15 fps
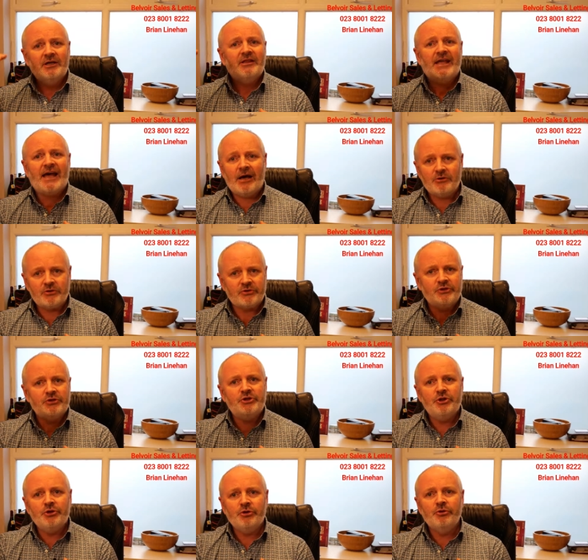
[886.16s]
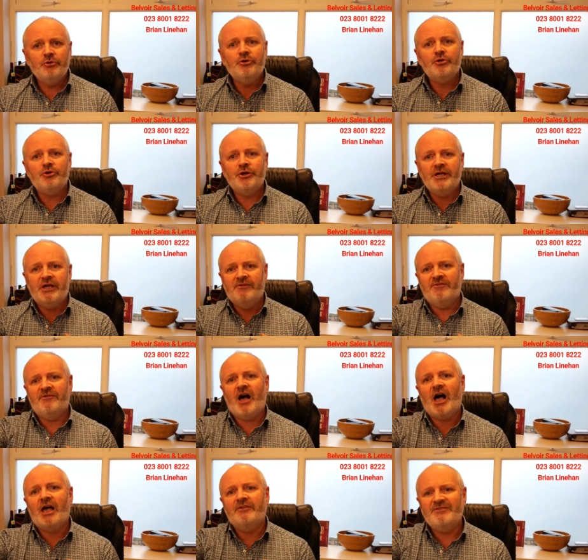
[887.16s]
1,000, 2, 3,
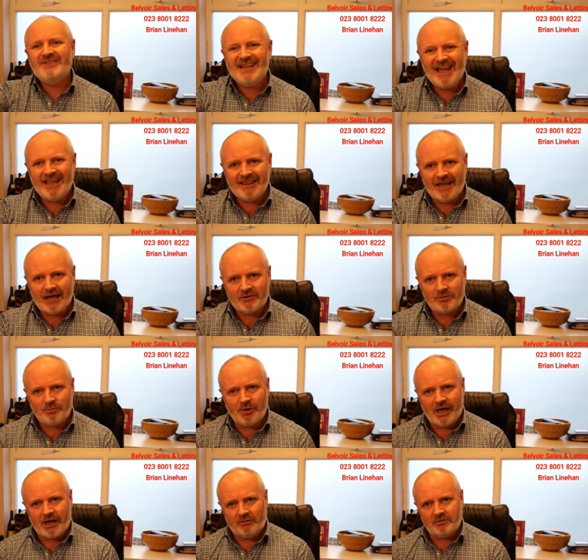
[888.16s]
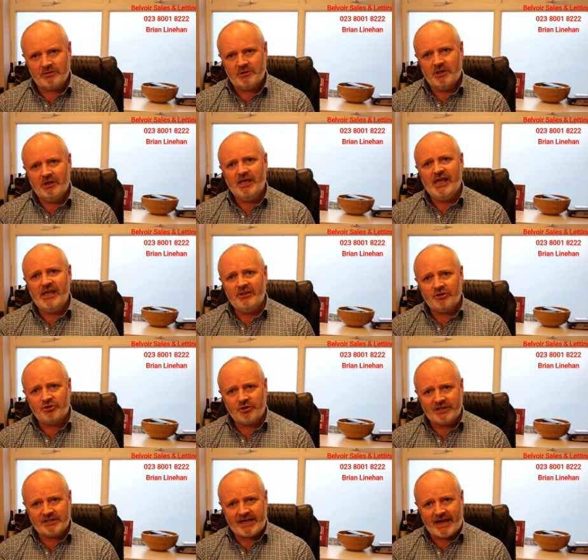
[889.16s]
5, 10,000 pounds in the
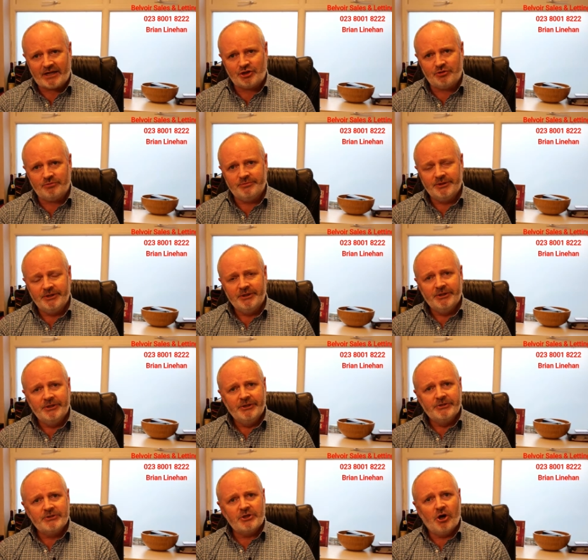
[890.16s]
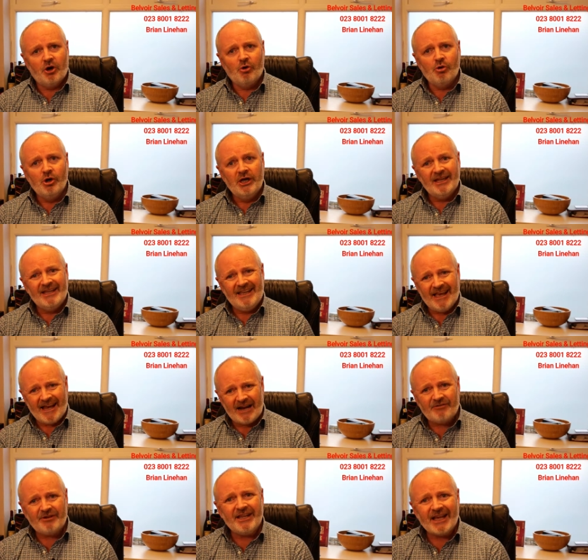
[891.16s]
transaction. So get
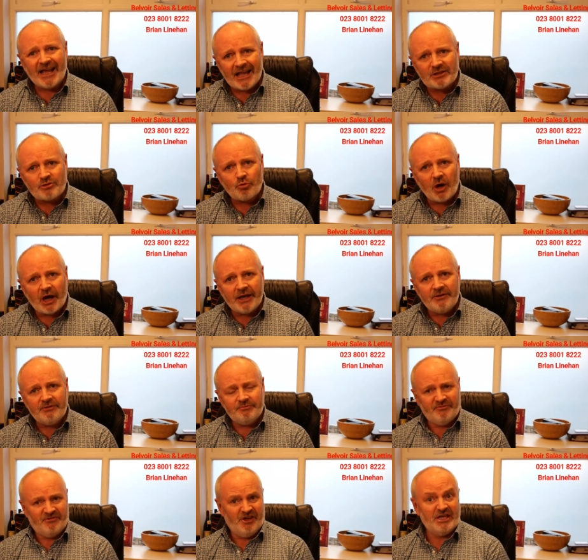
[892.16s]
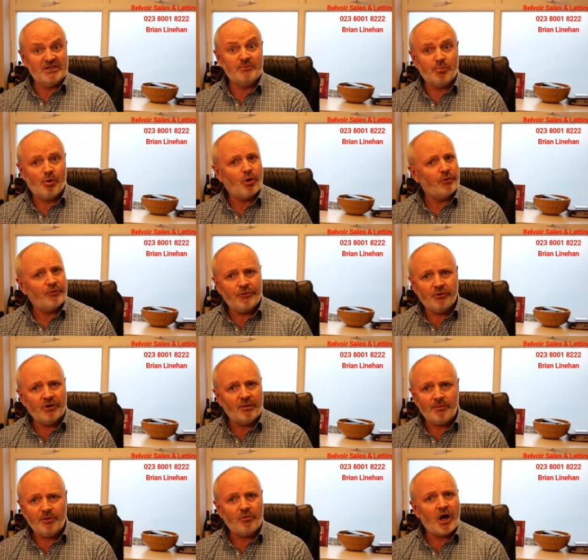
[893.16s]
everything else right. Fee is important. Don't
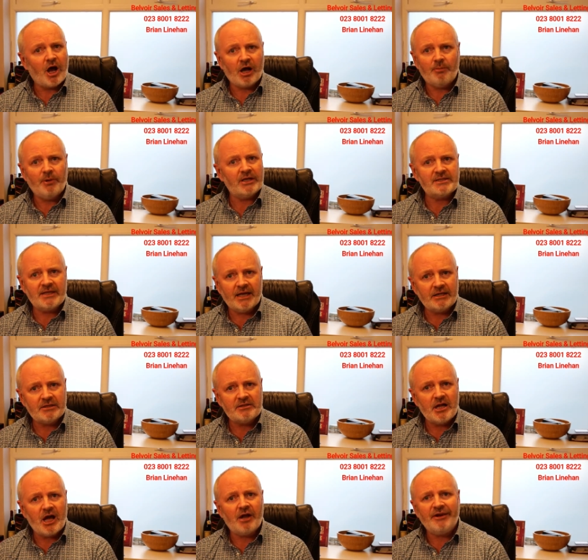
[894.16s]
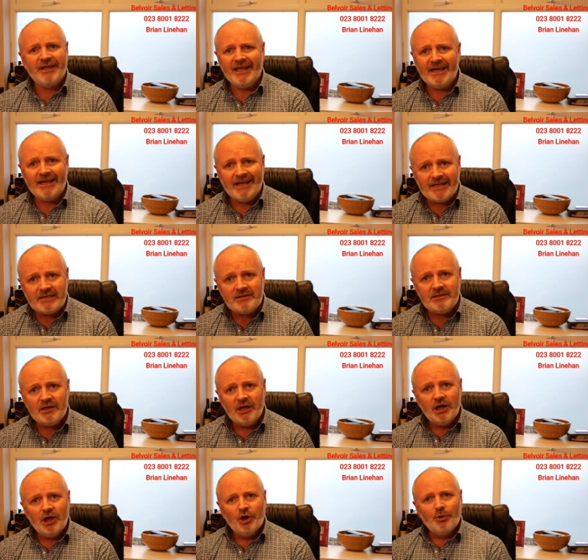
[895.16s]
get me wrong. I'm not saying it's not. It is,
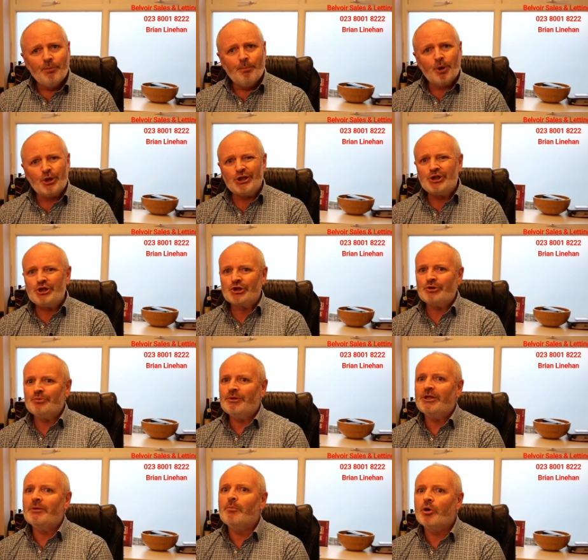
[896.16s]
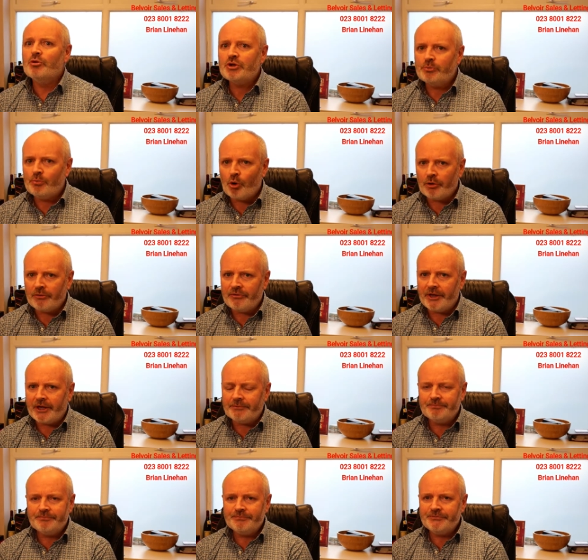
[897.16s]
but it shouldn't be the most important
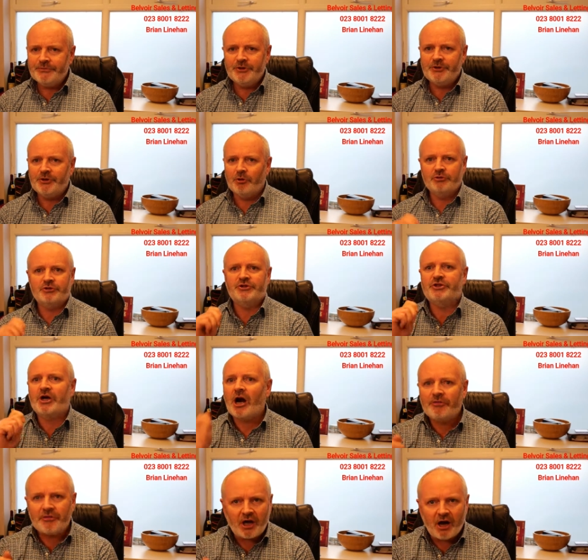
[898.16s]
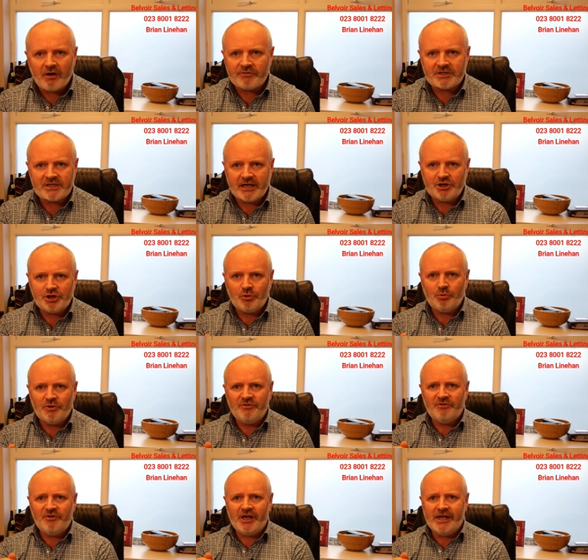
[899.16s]
thing. Don't start the conversation
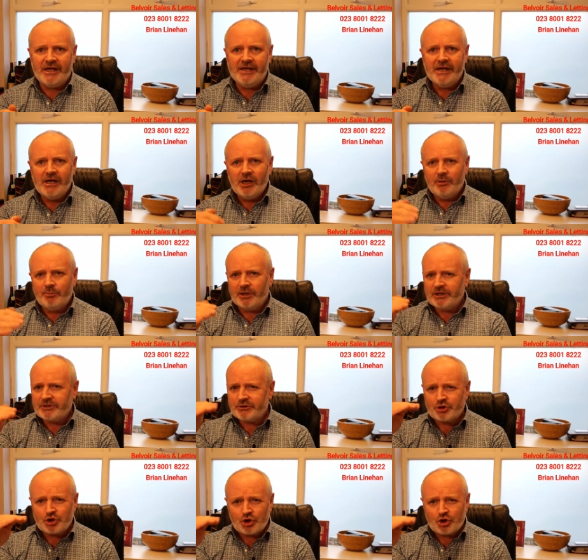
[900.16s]
with fee, because there's